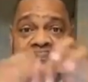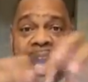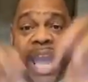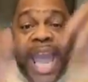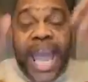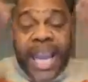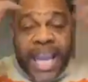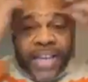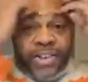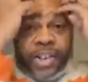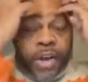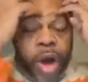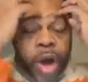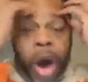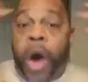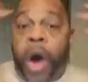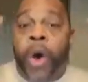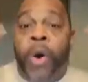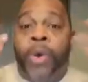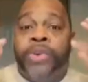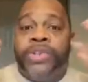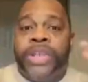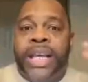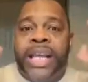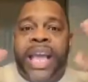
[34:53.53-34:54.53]
And it's
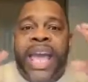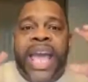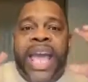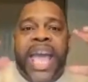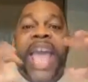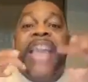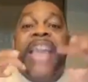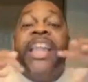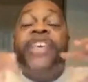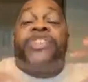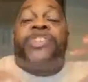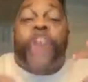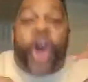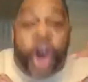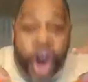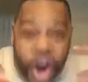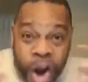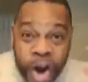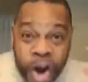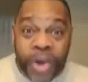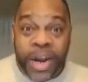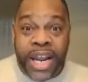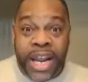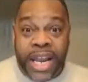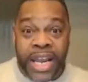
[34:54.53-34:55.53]
causing and it's
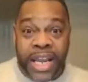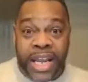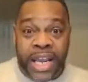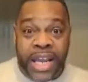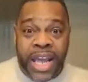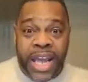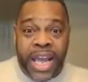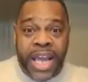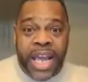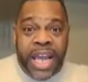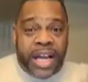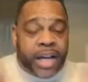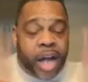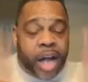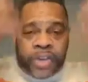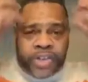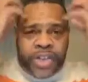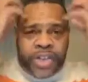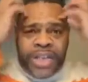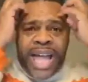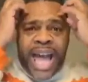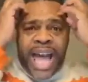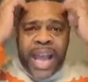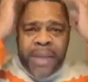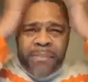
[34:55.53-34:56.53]
hurting. Cause
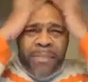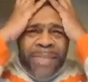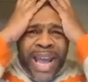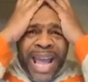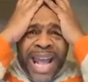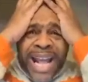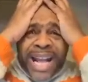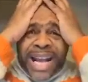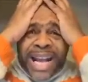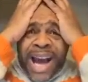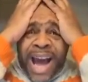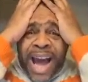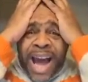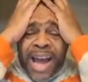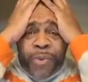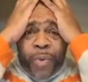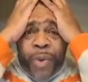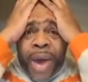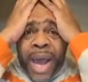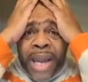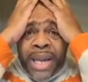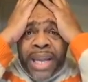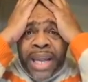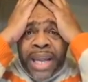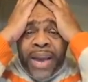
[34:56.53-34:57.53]
you're like, man, God,
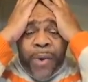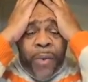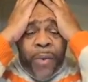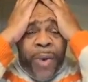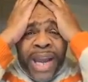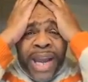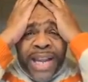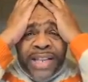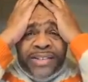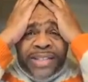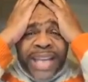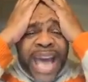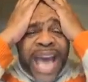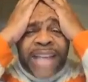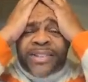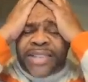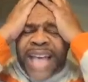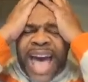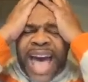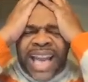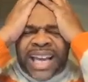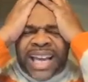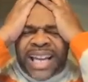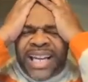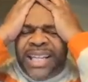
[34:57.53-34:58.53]
what, what is this?
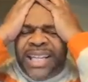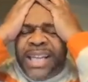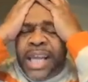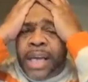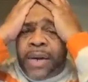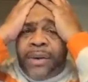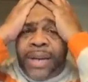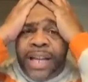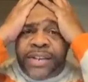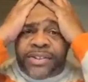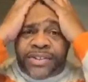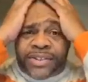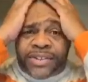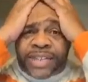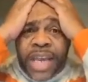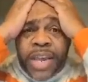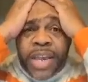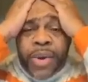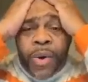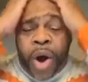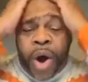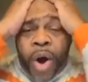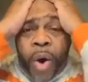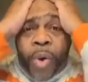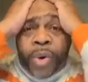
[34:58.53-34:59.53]
I can literally see
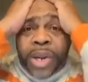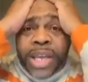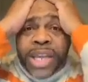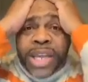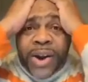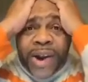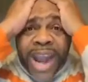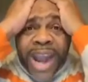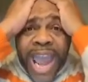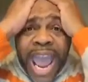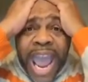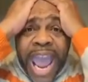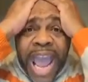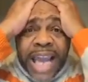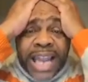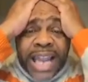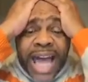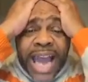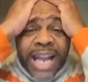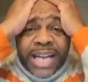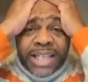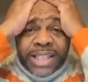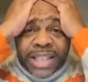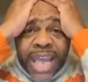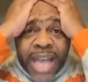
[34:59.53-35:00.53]
you holding your head
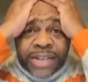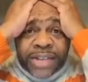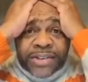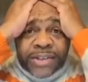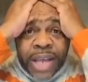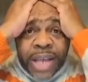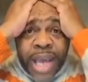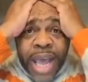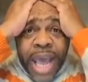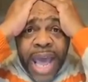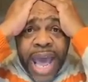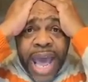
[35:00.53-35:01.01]
like this.